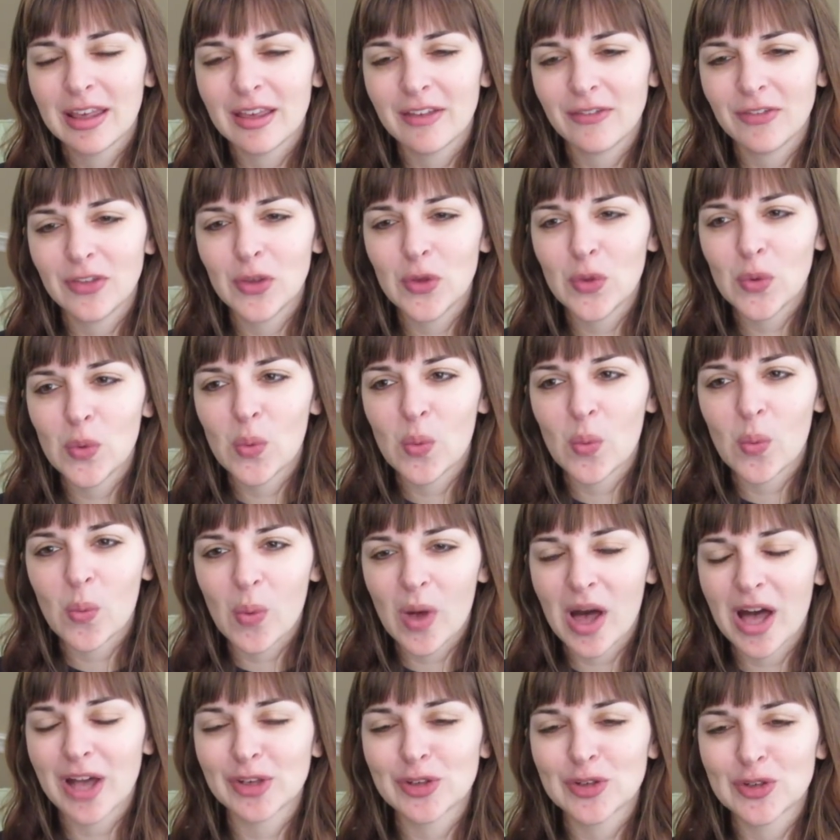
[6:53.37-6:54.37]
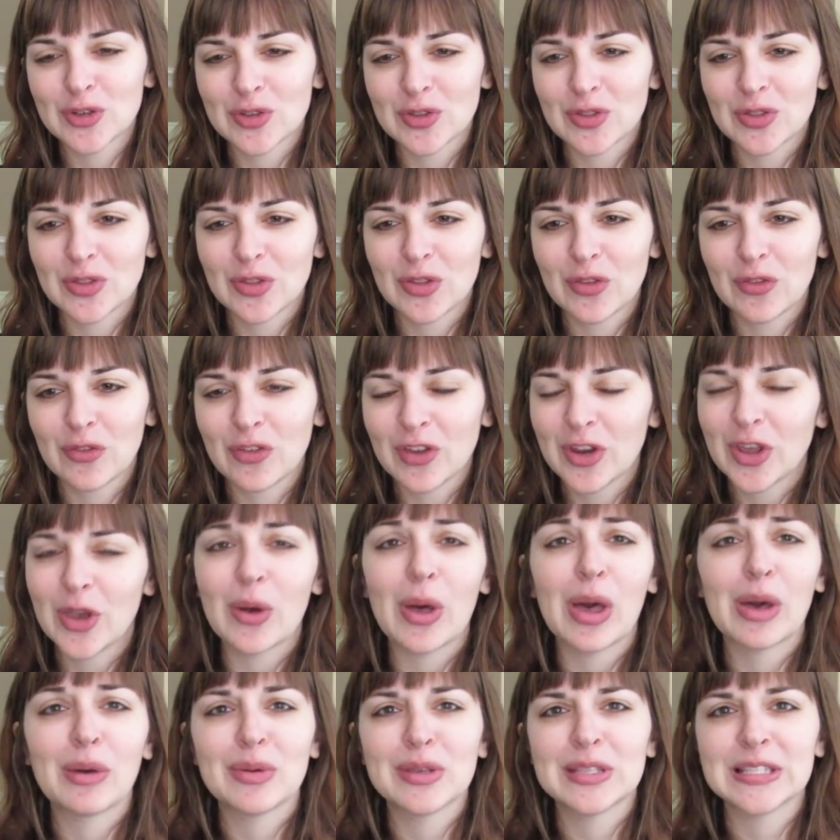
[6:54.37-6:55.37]
If you watch the video
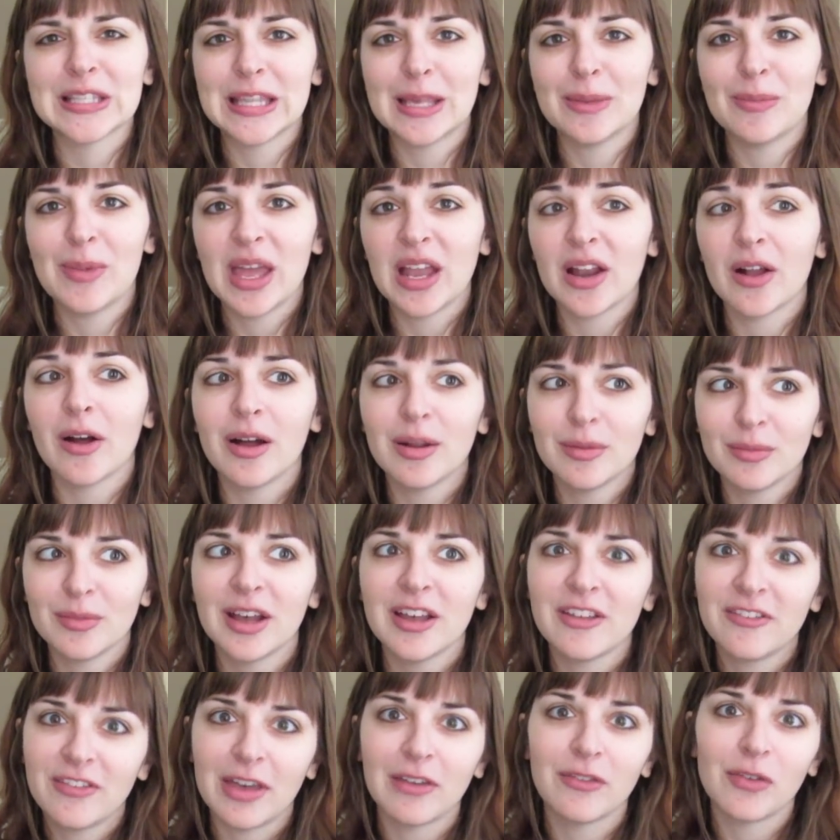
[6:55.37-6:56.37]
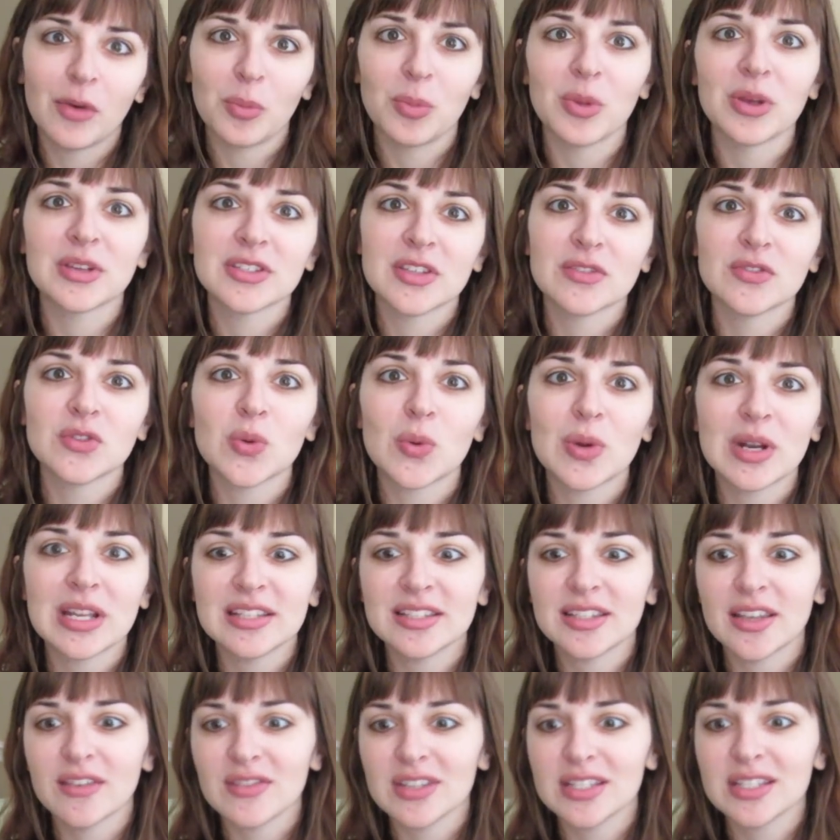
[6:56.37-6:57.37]
I recently made on my favorite books of
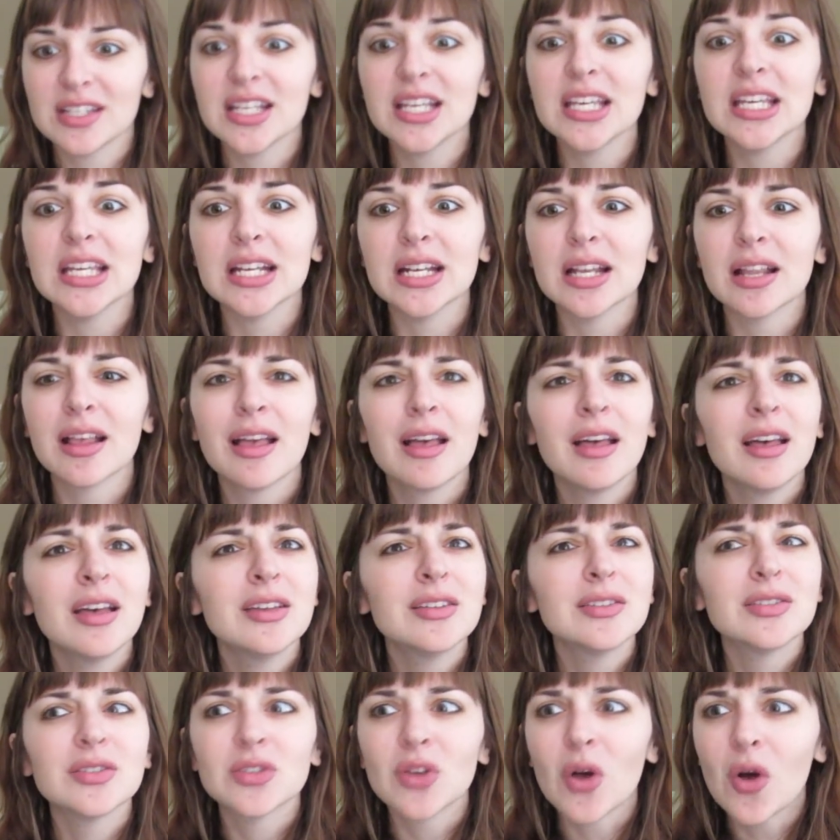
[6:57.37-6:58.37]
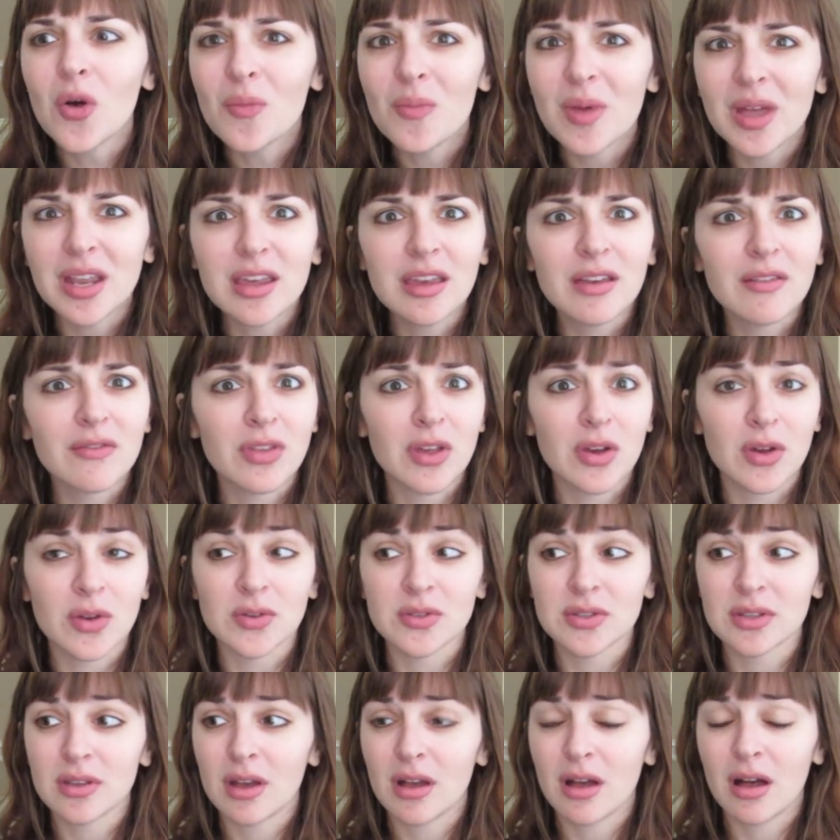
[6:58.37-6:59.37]
2017, so many of
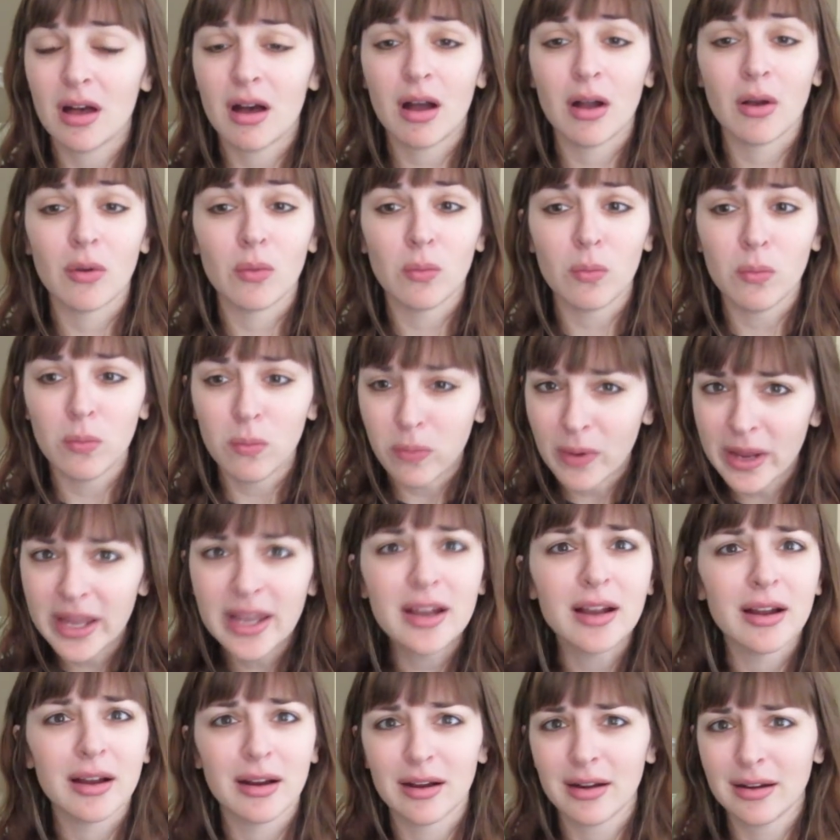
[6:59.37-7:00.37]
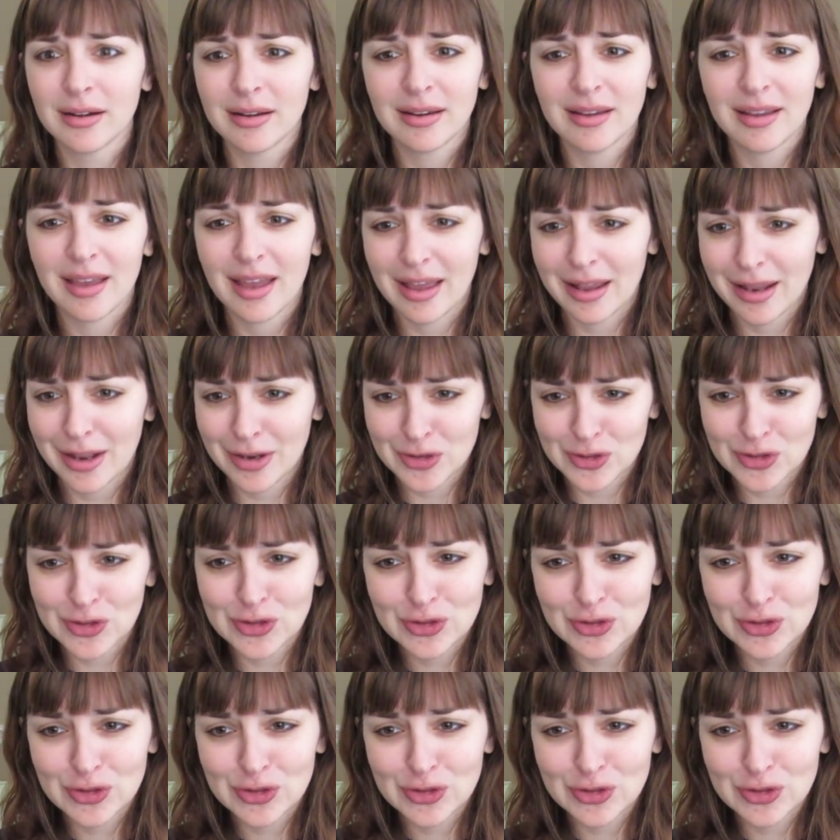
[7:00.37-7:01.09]
those are weird and